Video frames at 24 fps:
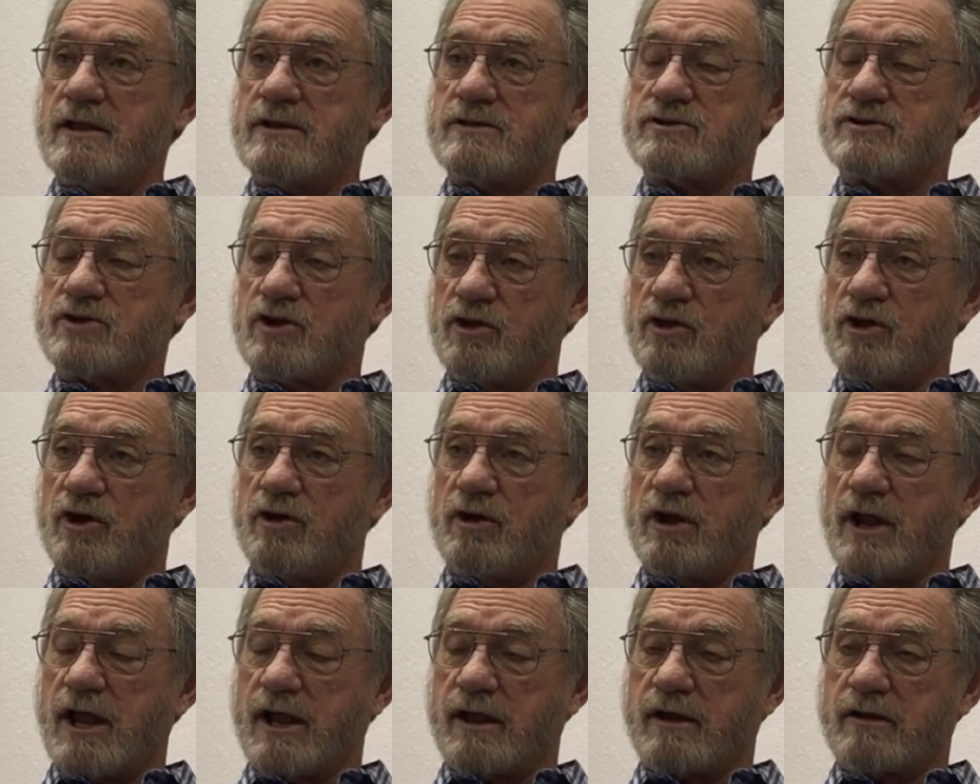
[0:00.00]
So
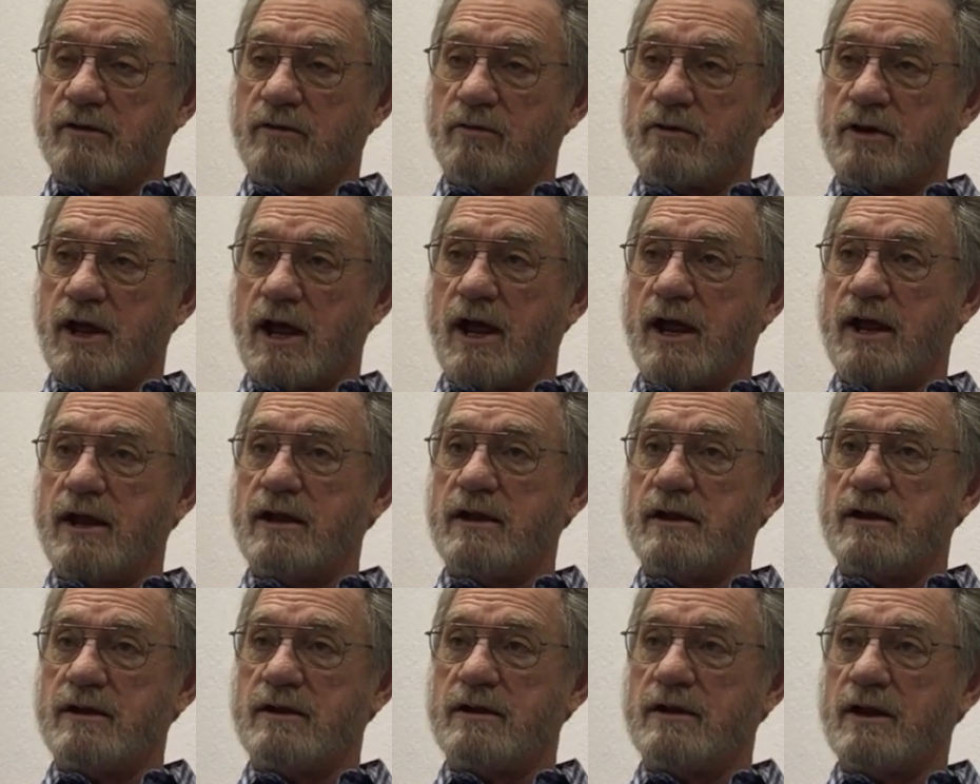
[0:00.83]
they're like,
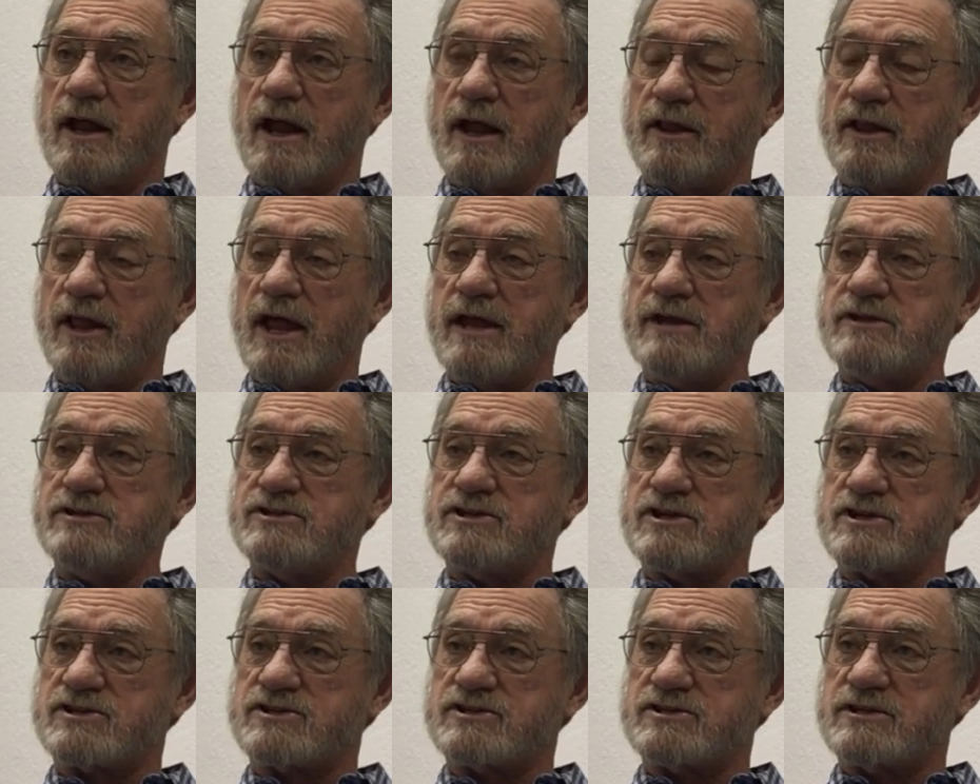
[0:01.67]
okay. And they
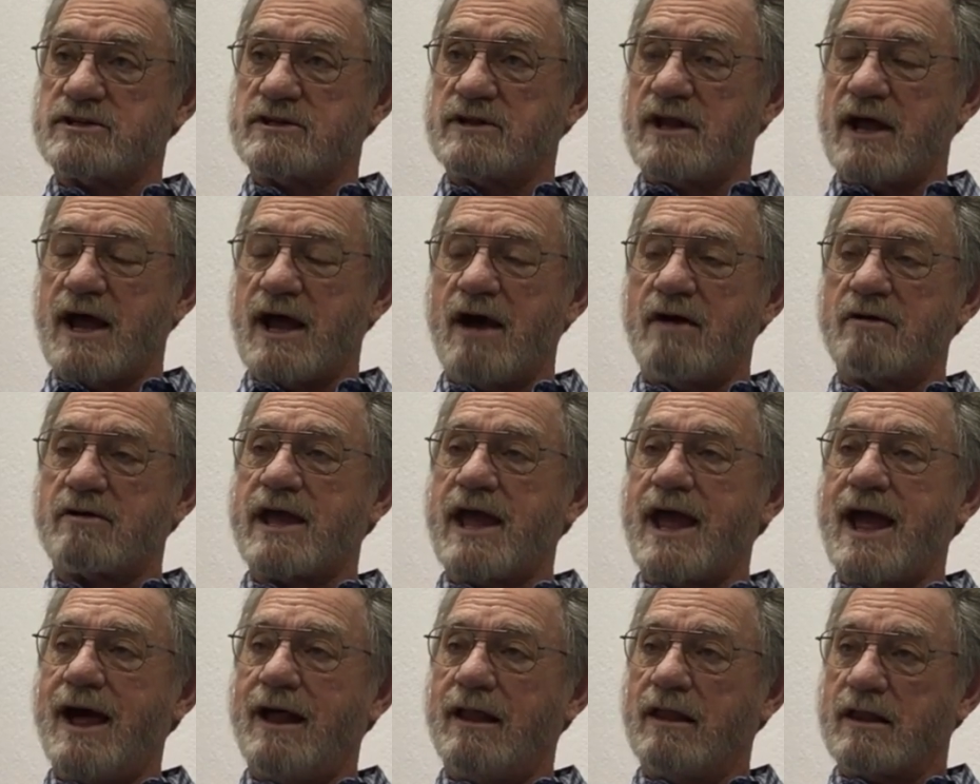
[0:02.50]
just, how
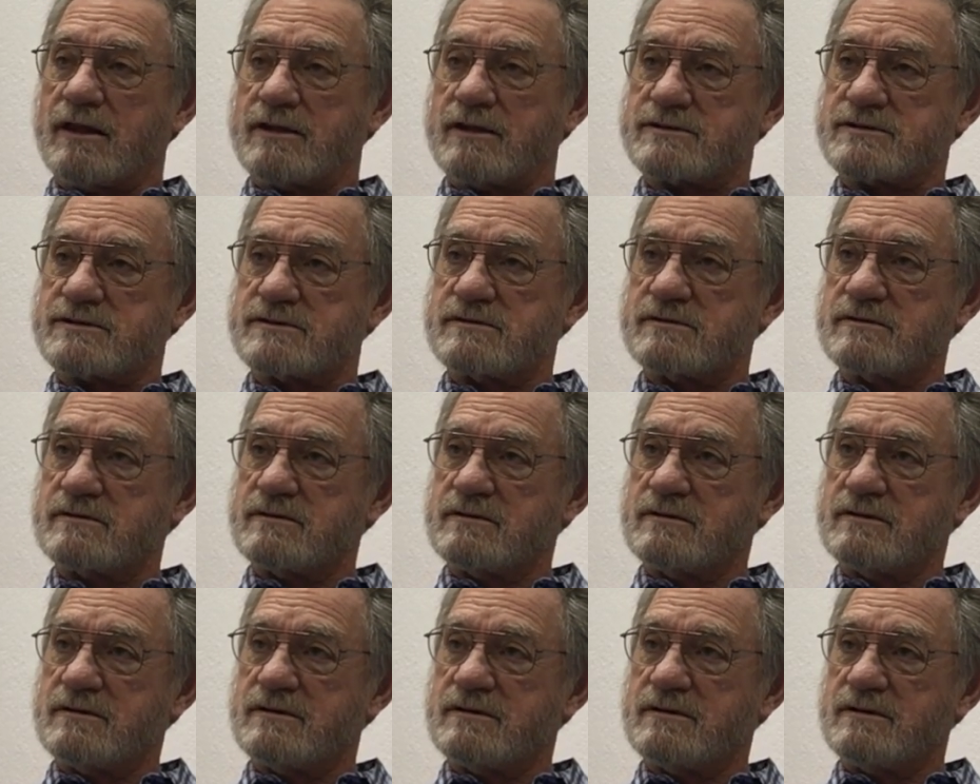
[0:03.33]
callous
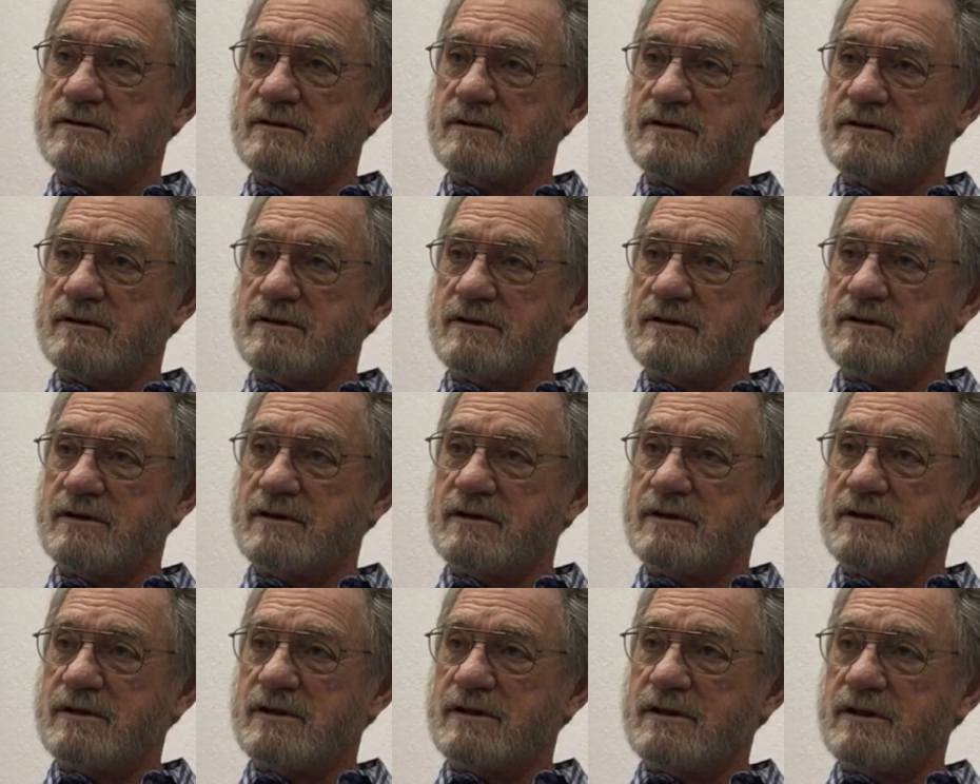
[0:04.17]

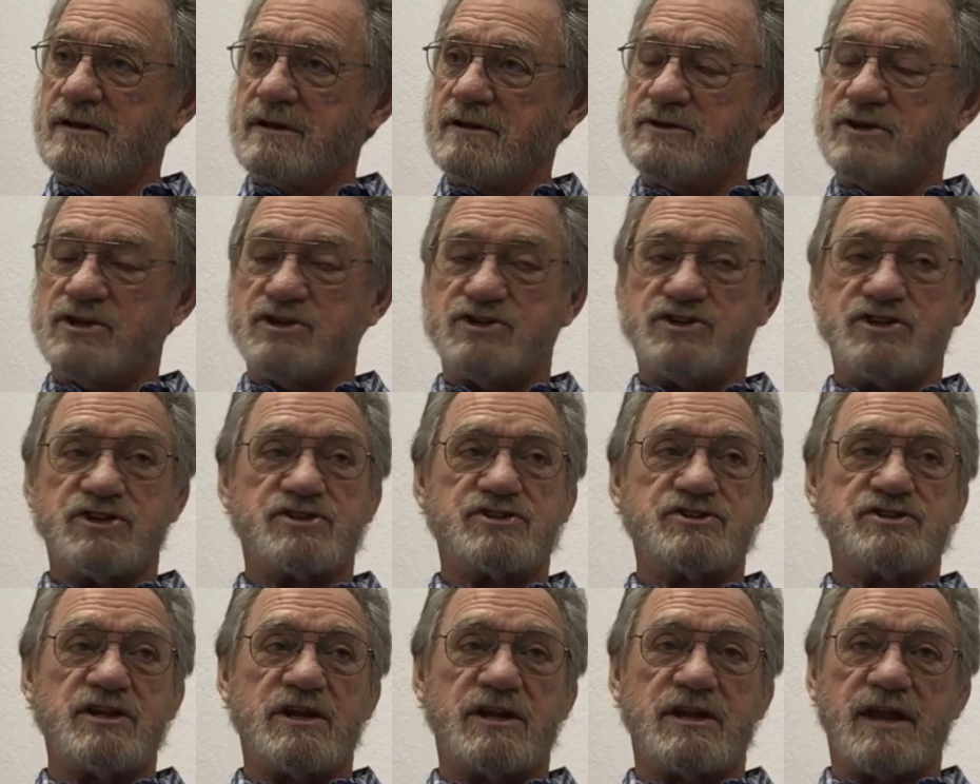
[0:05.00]
to
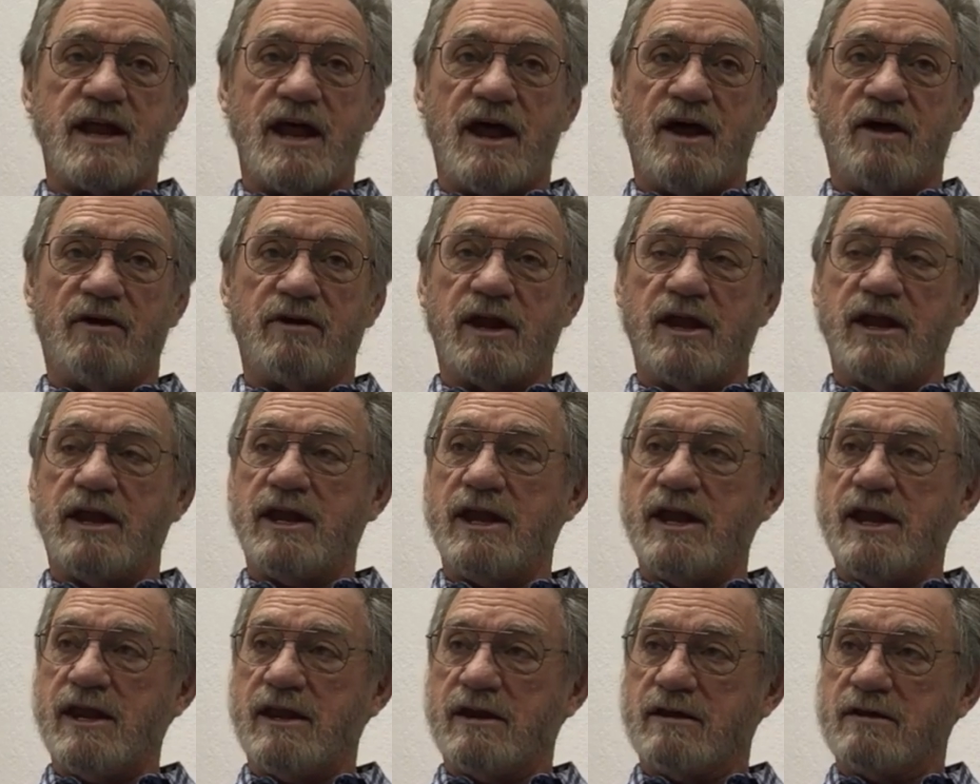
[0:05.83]
just sit down and
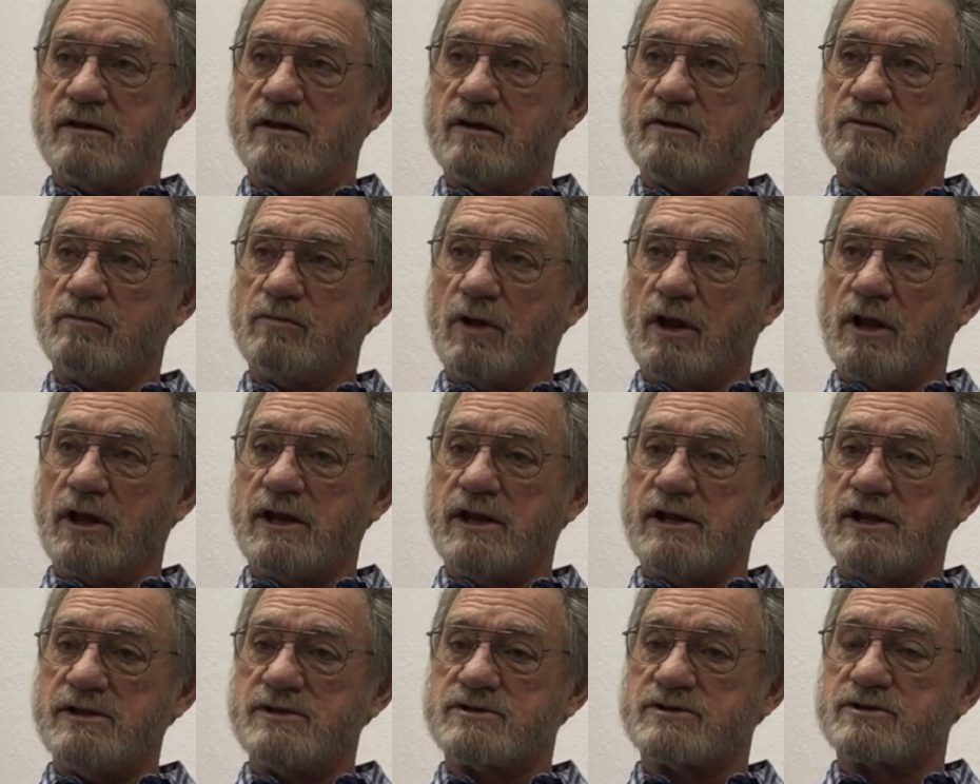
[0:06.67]
eat while
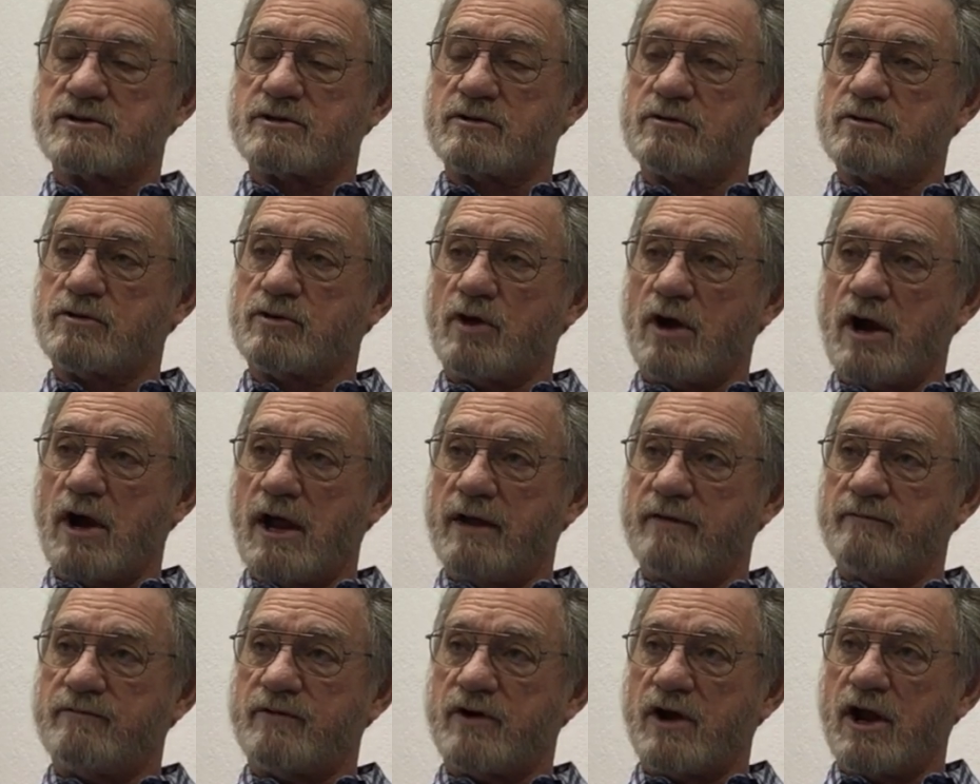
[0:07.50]
he's
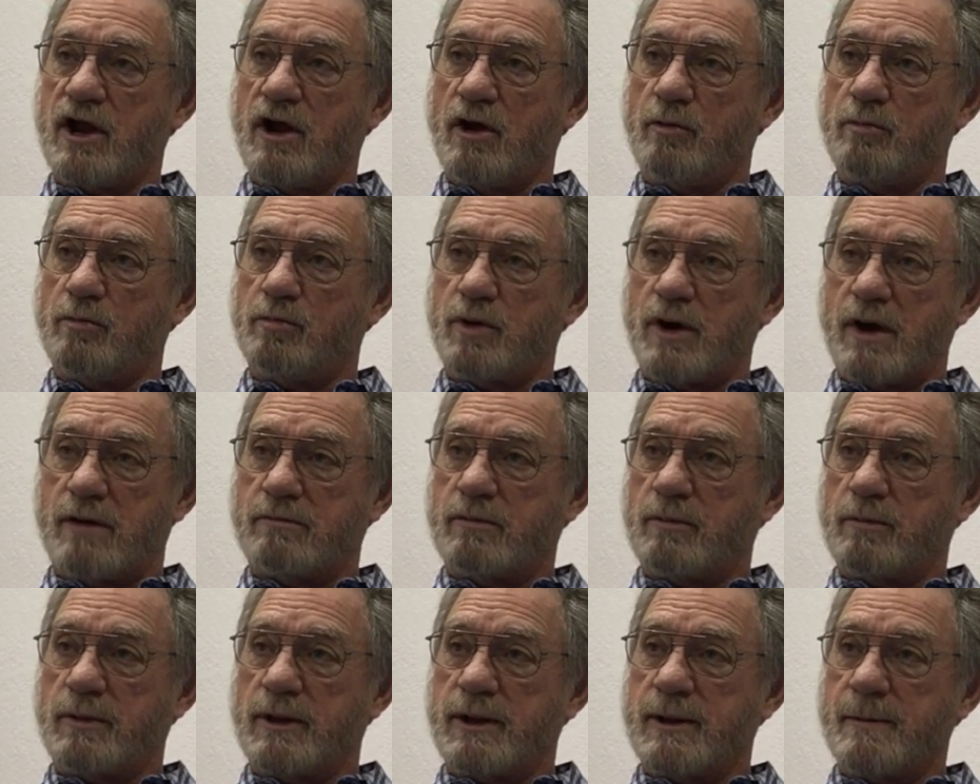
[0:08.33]
crying for help,
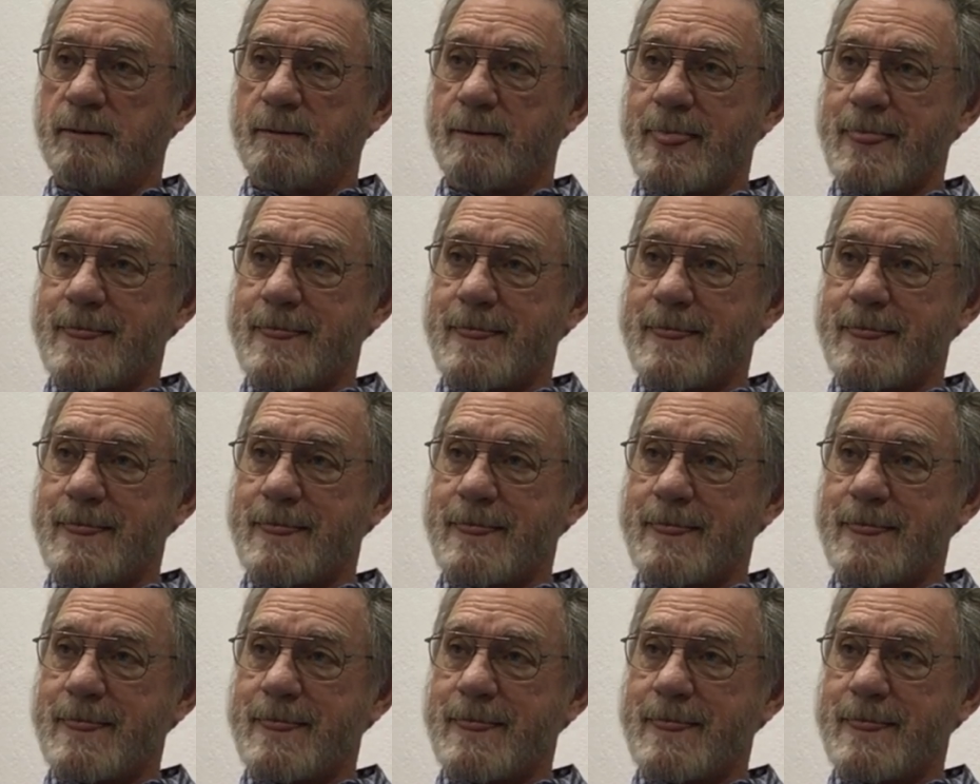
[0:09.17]
probably.